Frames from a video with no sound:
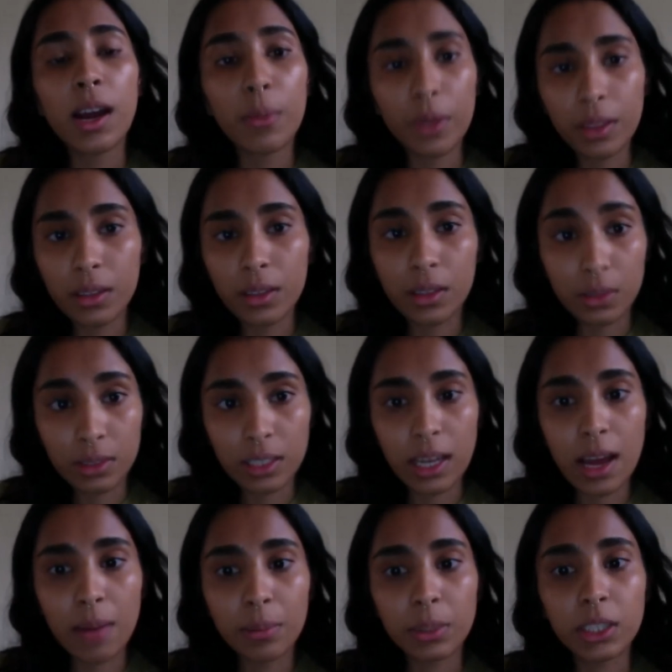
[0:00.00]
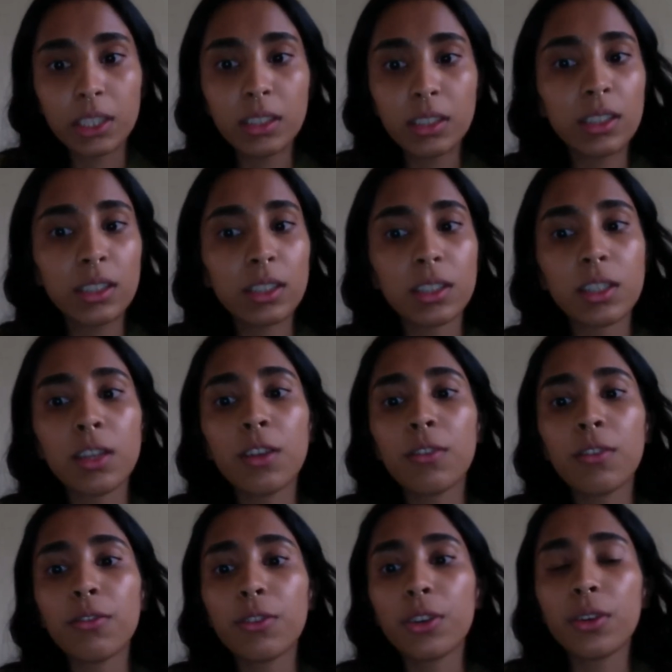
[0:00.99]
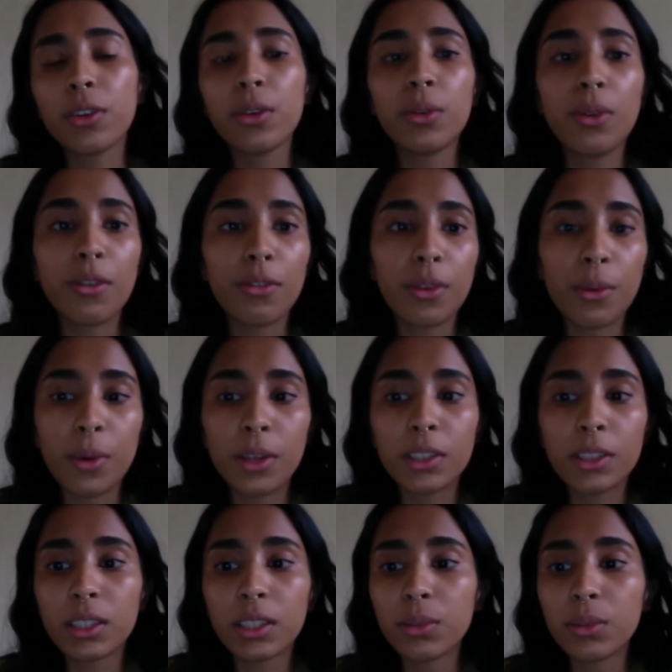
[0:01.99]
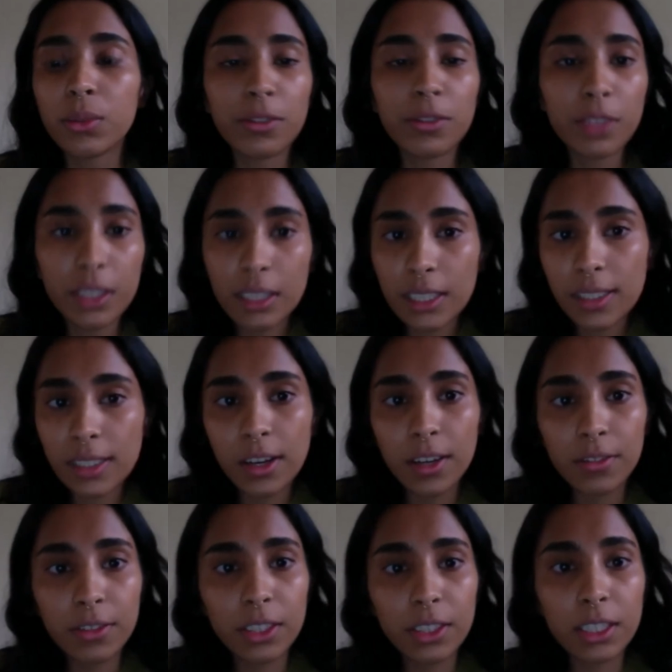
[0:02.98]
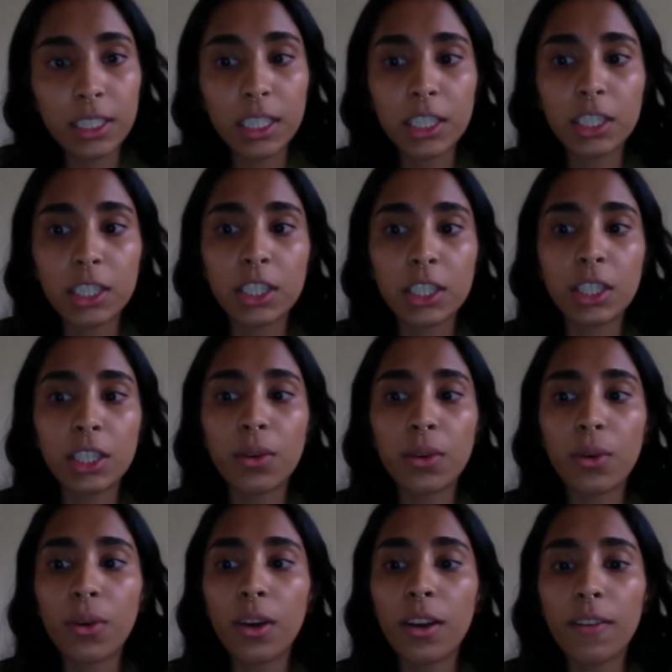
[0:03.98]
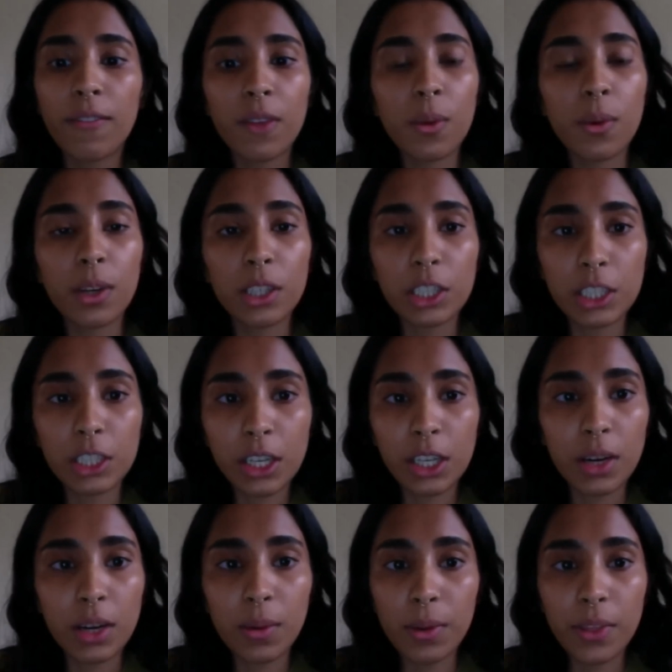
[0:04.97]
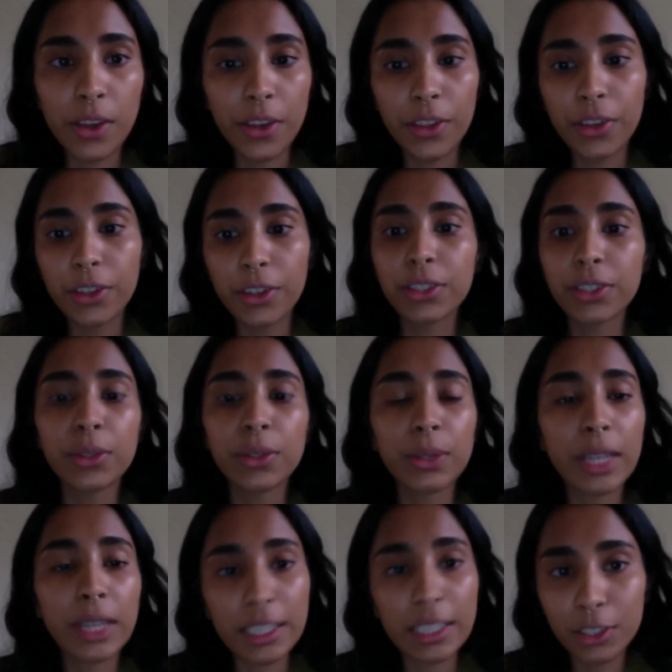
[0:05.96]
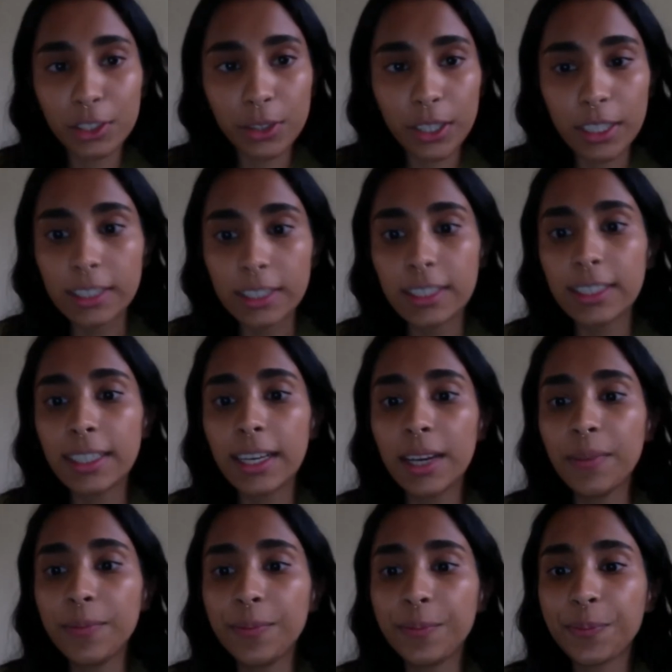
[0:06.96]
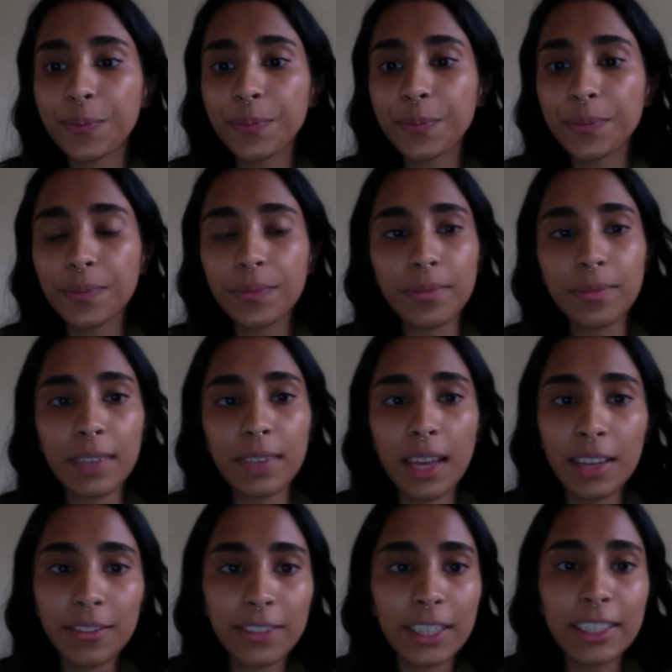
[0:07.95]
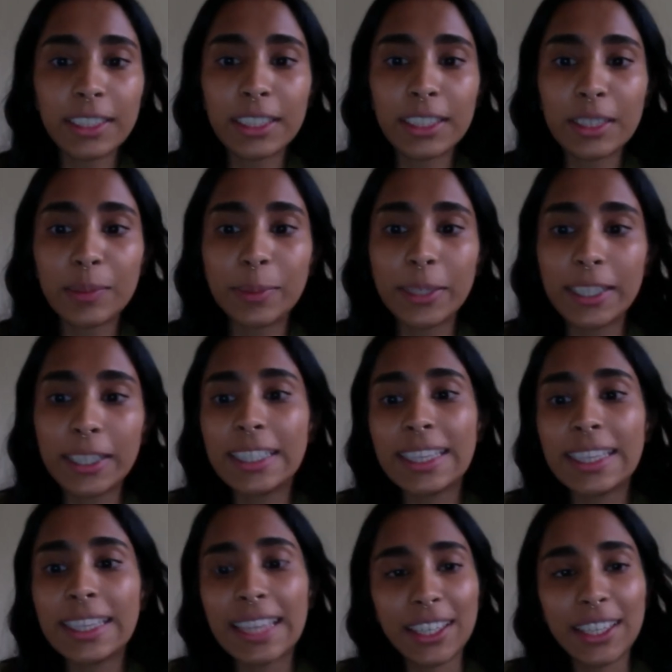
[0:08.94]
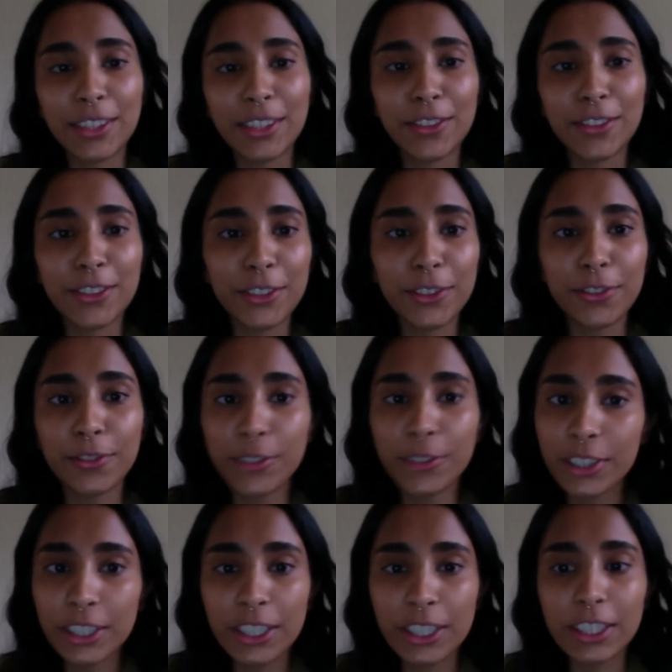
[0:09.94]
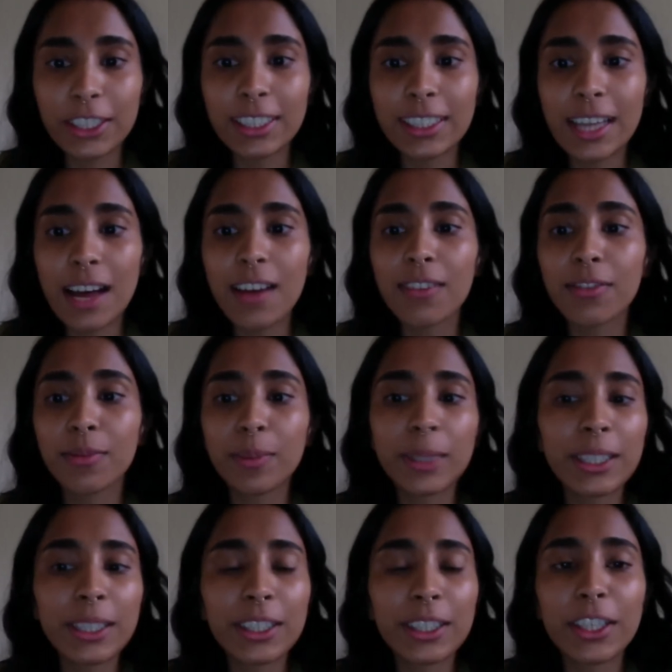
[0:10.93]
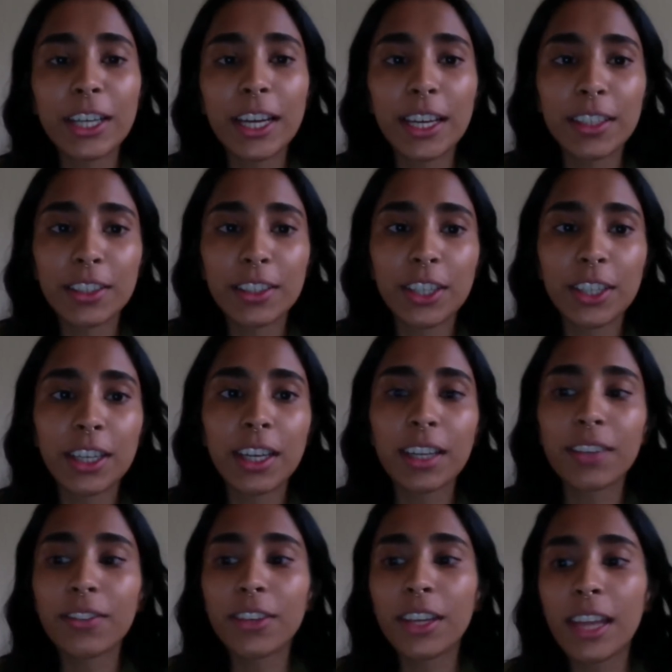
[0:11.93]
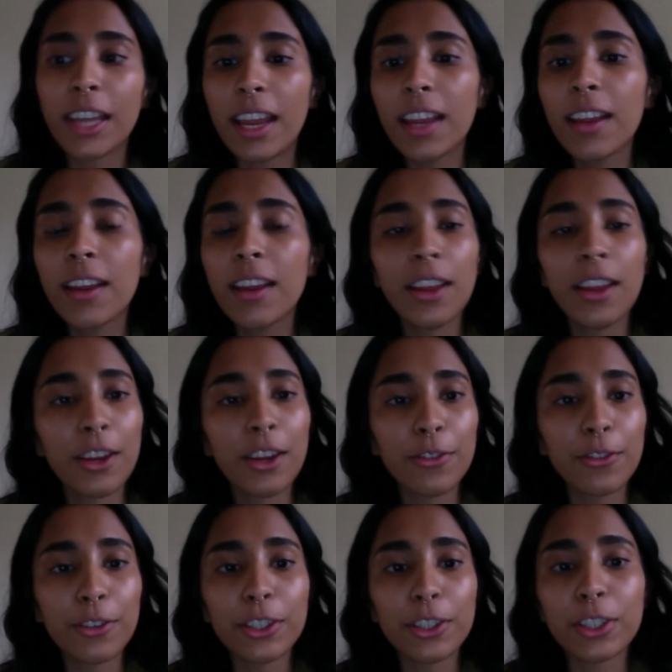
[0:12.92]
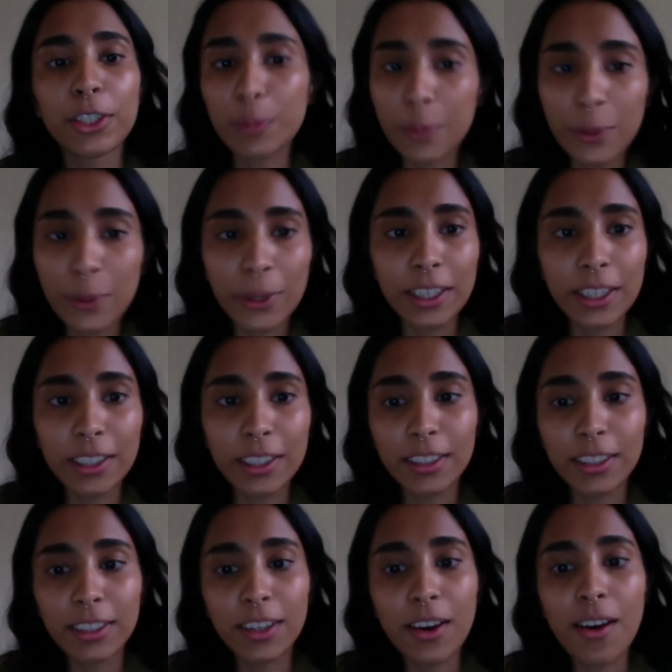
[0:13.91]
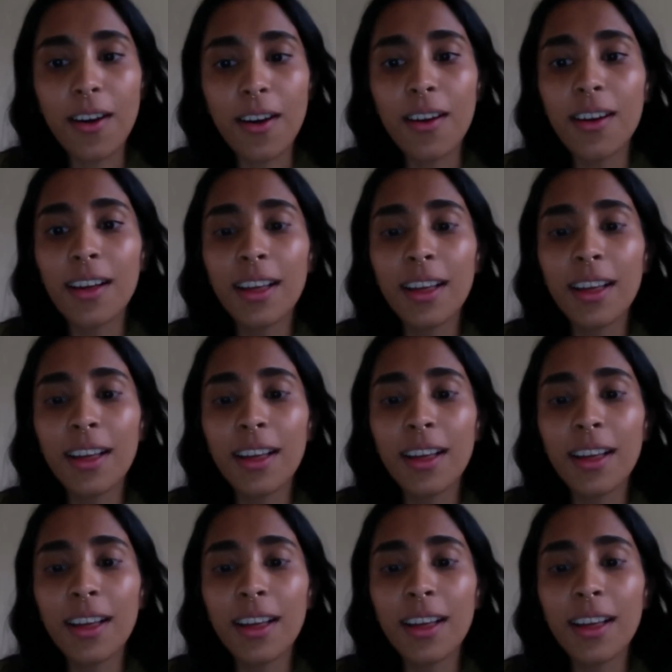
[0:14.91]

with closed captions for whoever wants to revisit the conversation or if you want to share it with others who can't join us today. And finally, a big thank you to FoodShare staff, Peter, Andrea, and Renee for supporting this call.